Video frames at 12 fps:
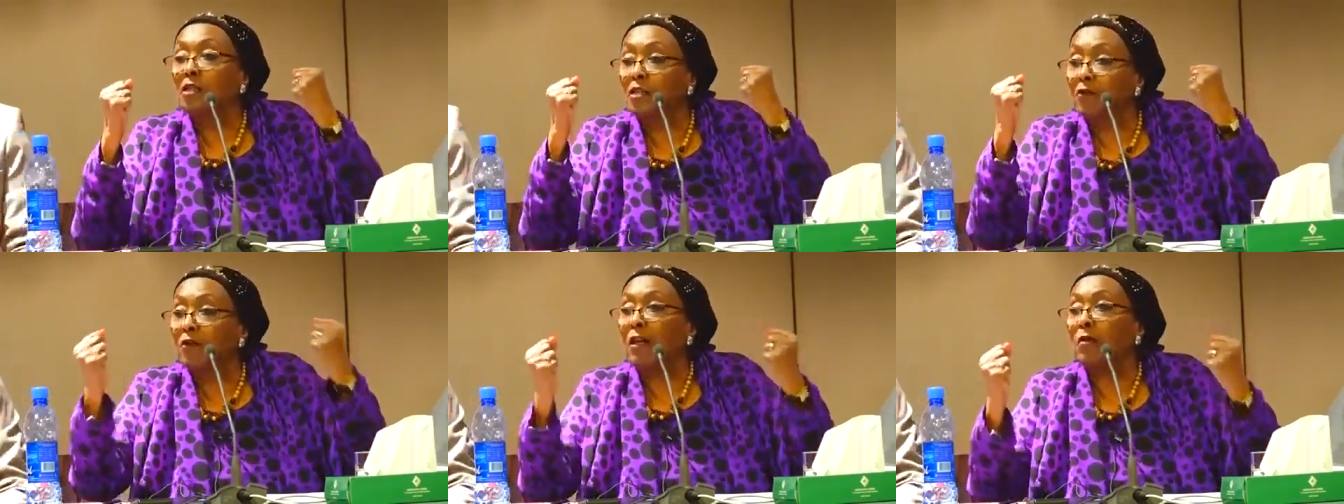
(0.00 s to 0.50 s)
the
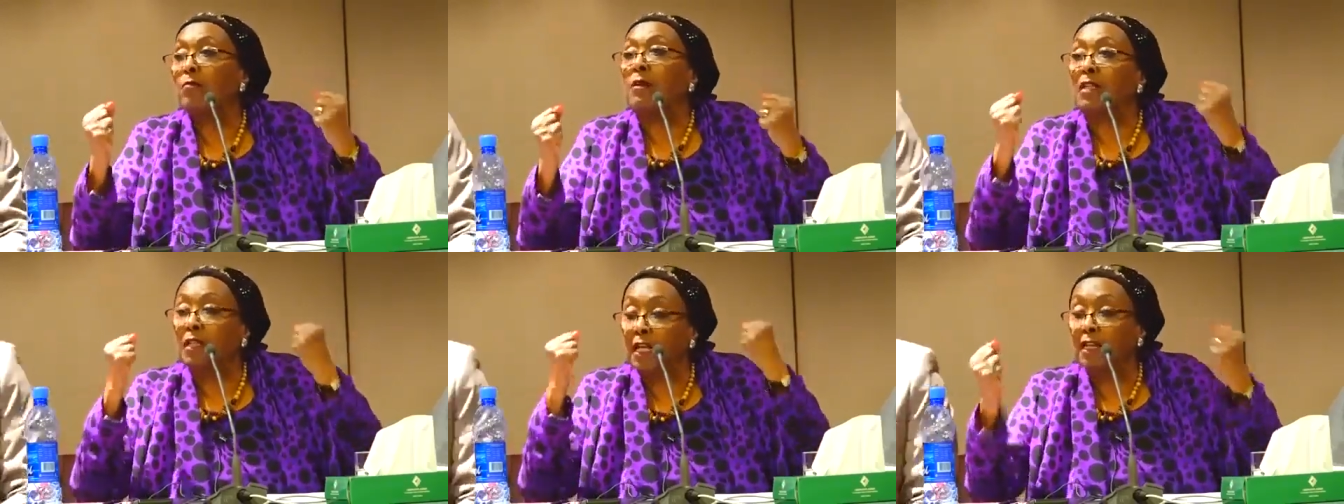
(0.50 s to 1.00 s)

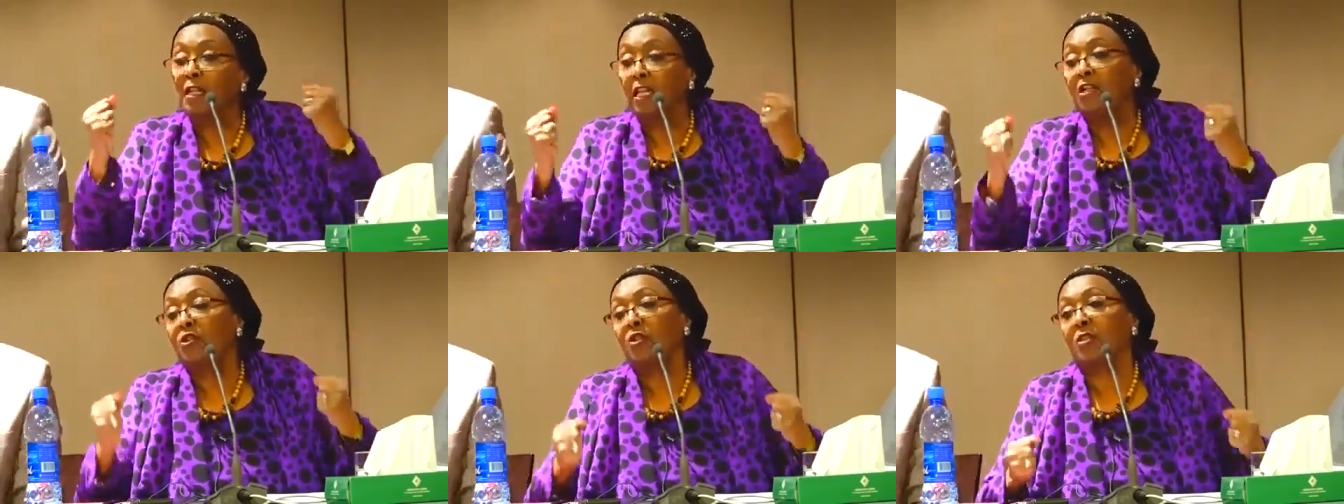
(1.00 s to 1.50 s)
development that other
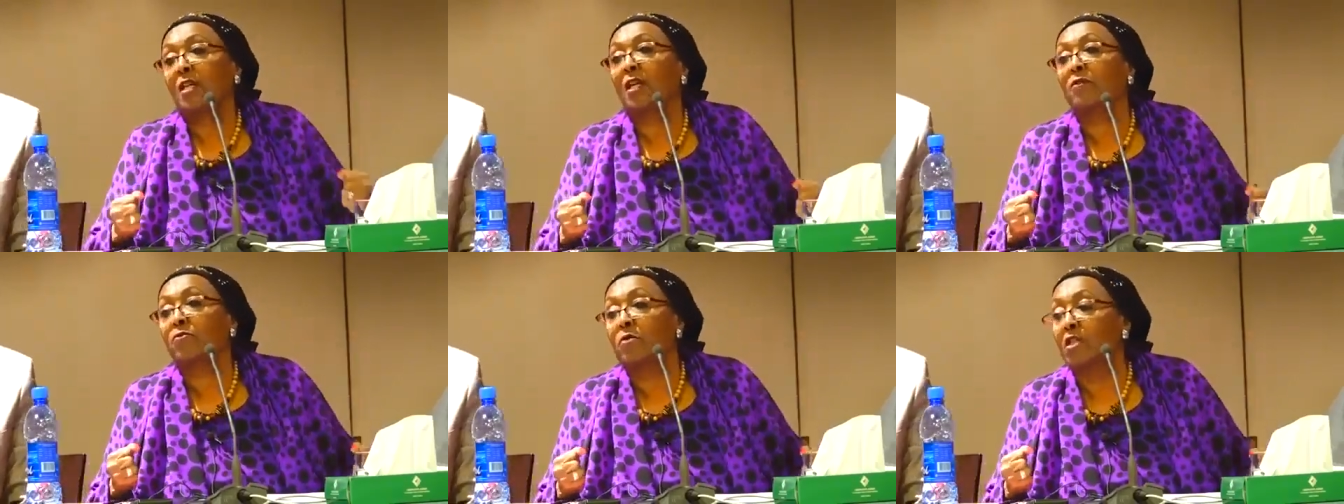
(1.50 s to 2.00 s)
nations
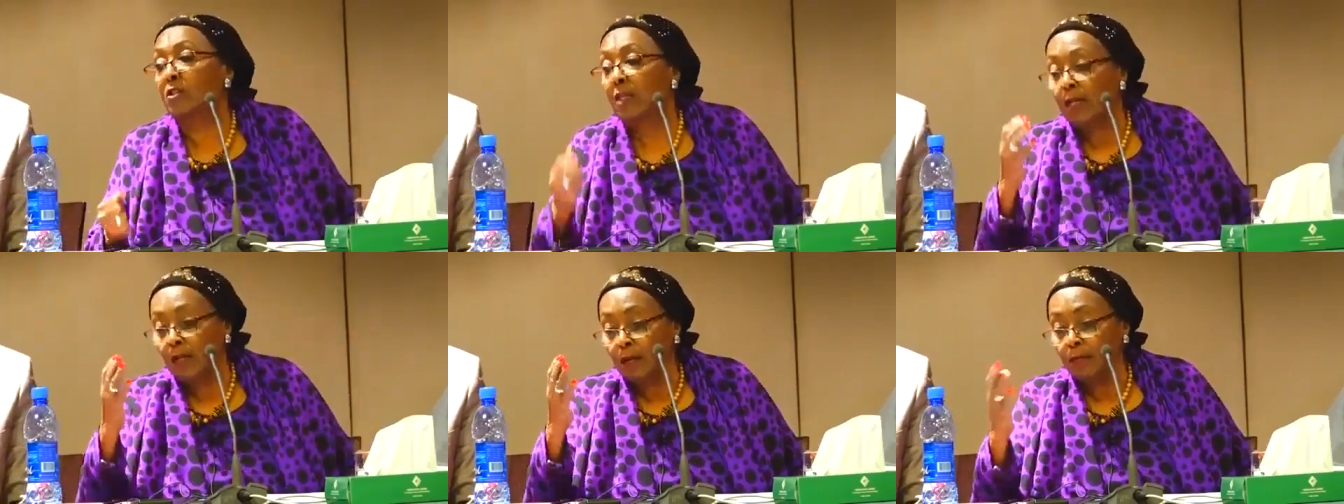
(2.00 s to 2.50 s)
have reached
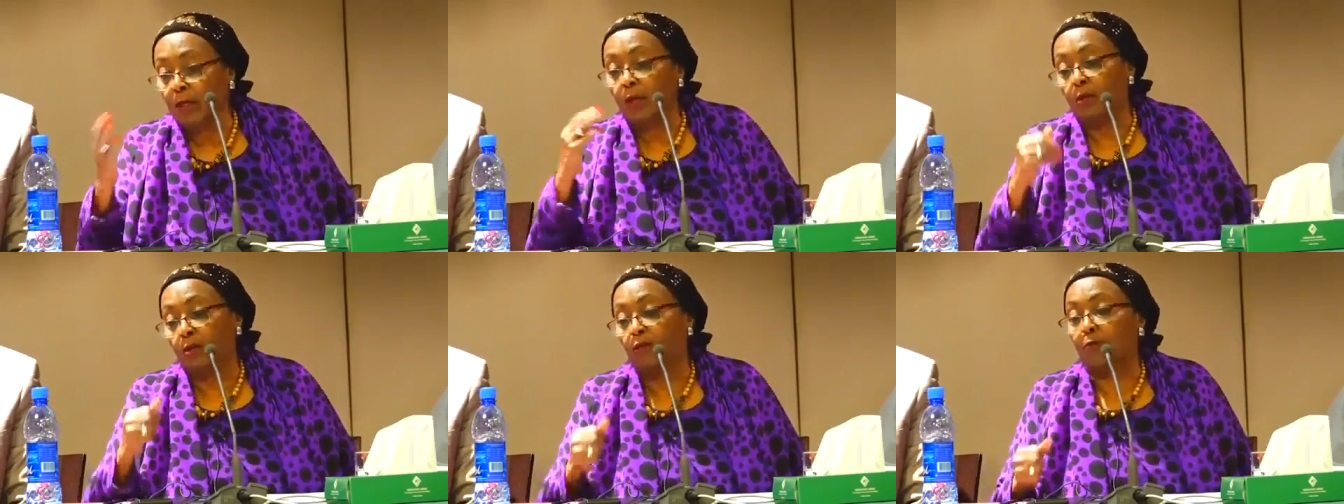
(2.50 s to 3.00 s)

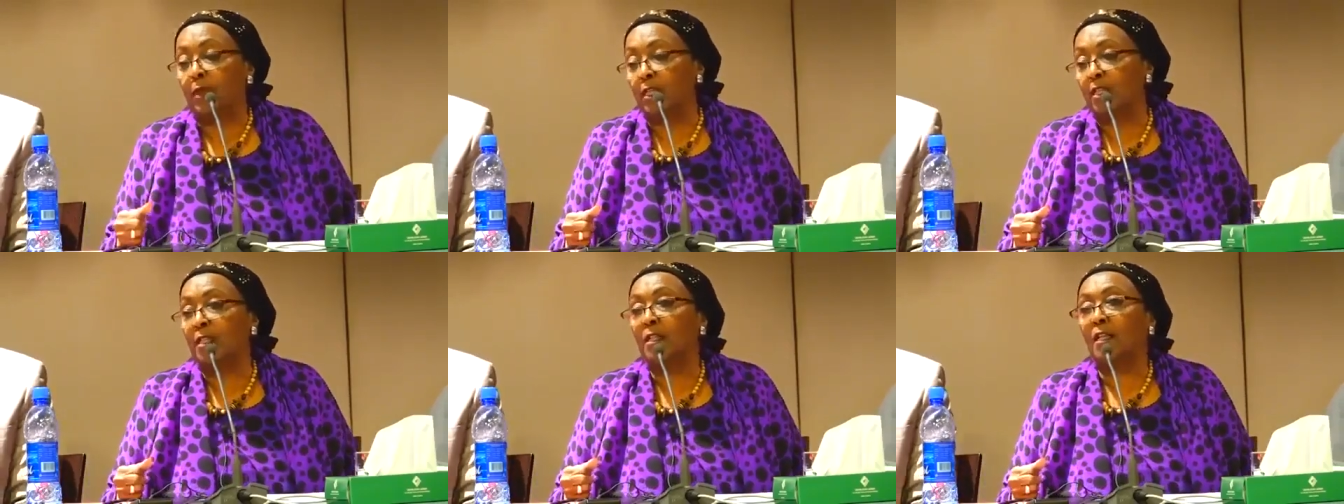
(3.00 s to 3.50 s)
because of
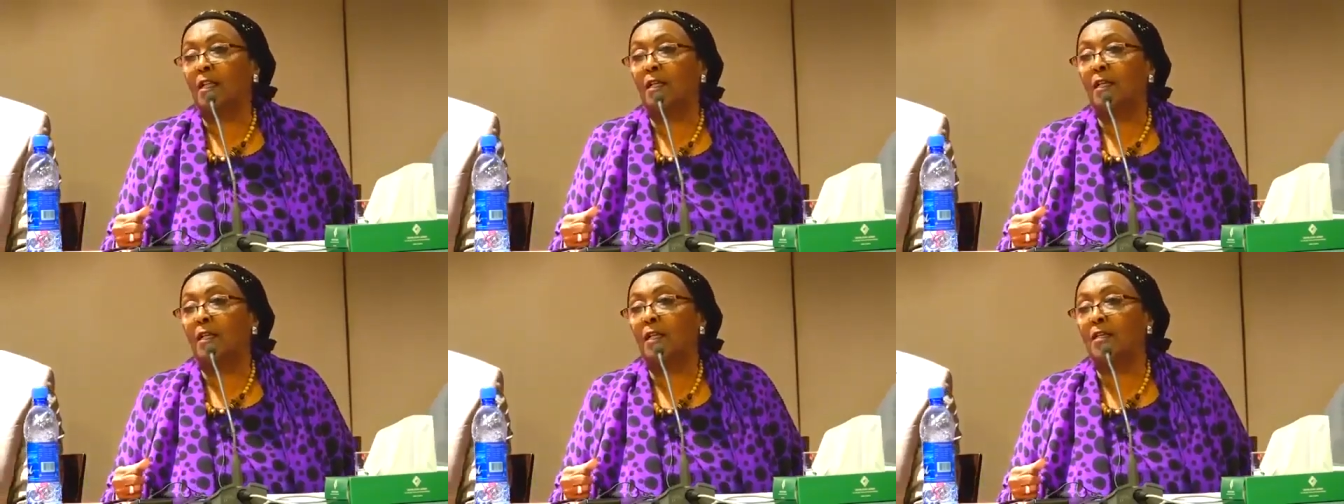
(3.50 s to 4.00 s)
peace
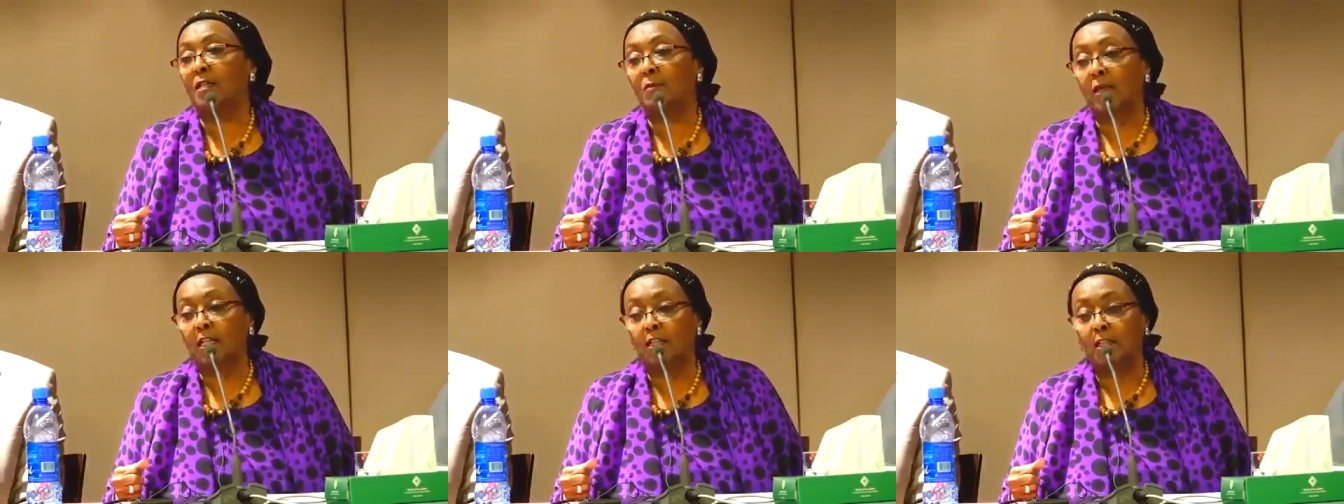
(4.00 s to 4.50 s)
and
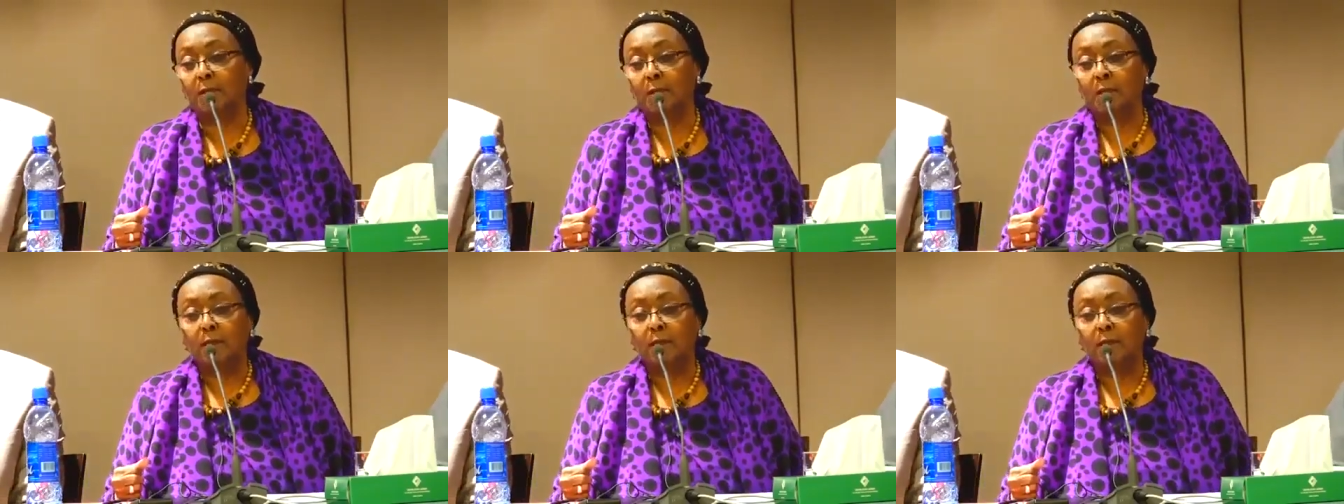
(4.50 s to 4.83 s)
stability.